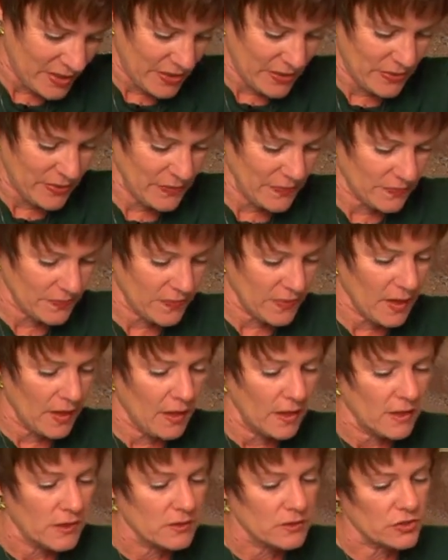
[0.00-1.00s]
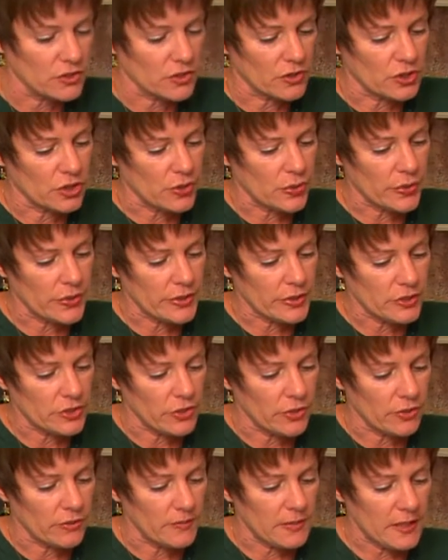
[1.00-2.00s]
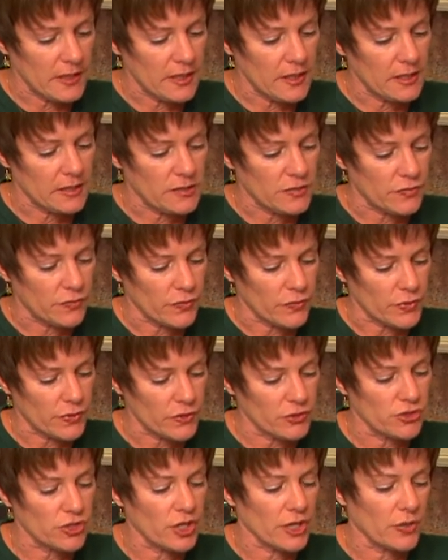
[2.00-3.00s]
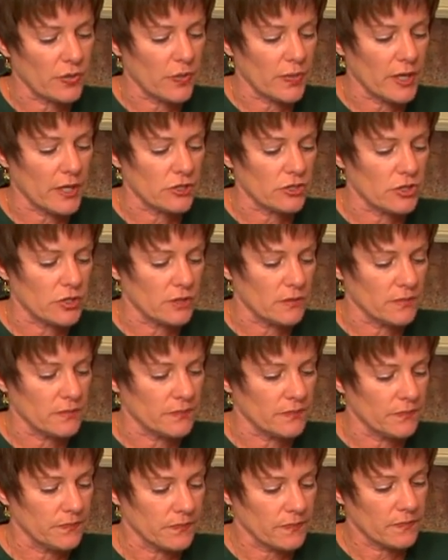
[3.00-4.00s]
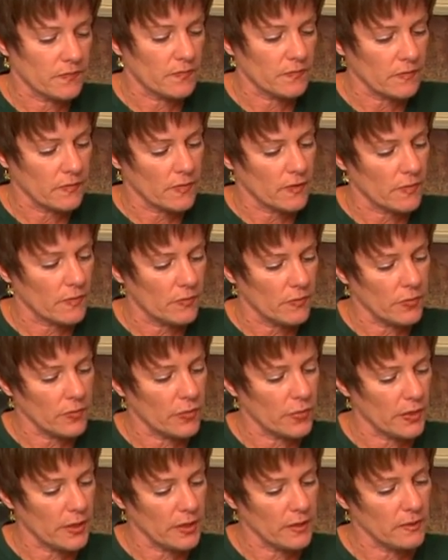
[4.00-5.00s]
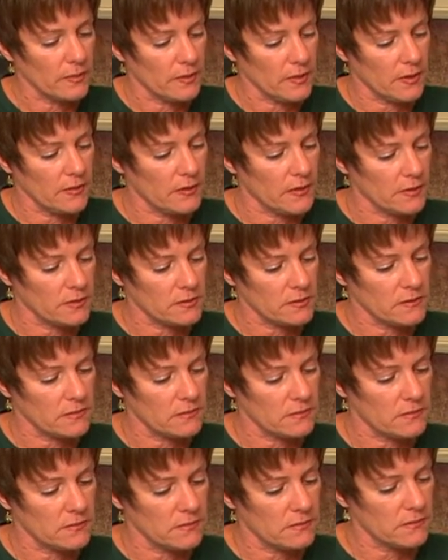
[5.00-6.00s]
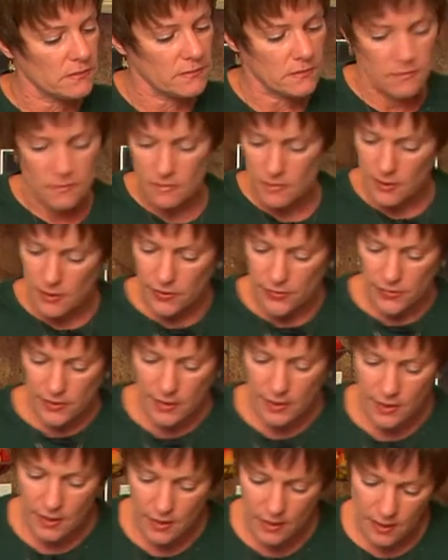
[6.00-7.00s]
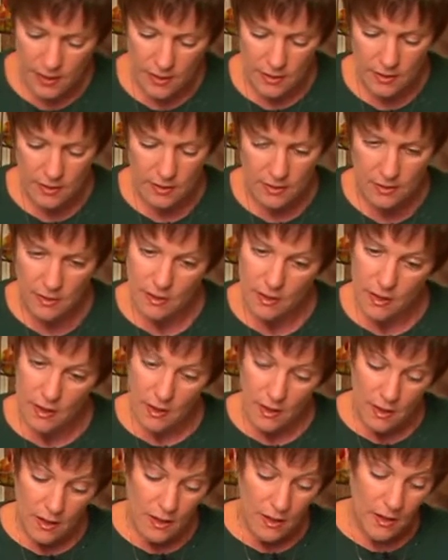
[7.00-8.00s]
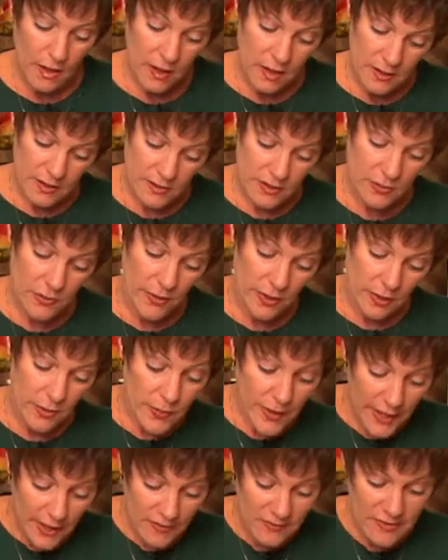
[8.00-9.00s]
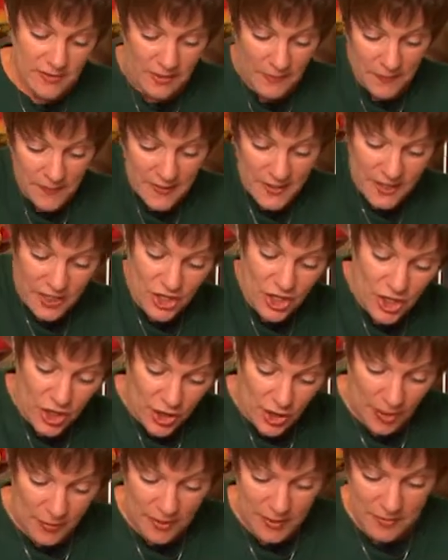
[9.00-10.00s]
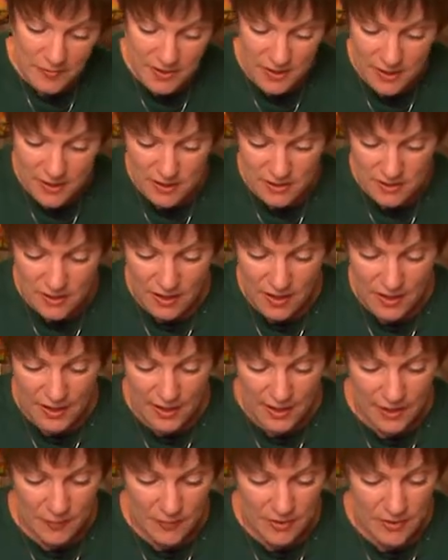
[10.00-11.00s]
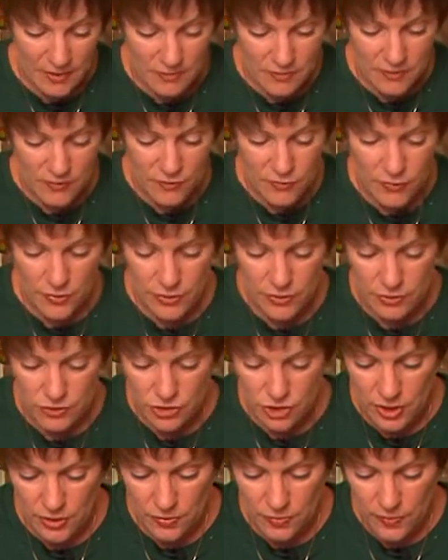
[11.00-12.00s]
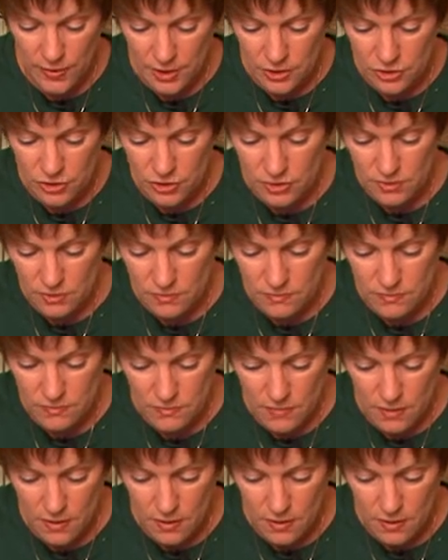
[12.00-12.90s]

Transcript: go. So Lauren told me he's a 4th generation boy in this area, and I said, well, we have something in common because I happen to be 4th generation.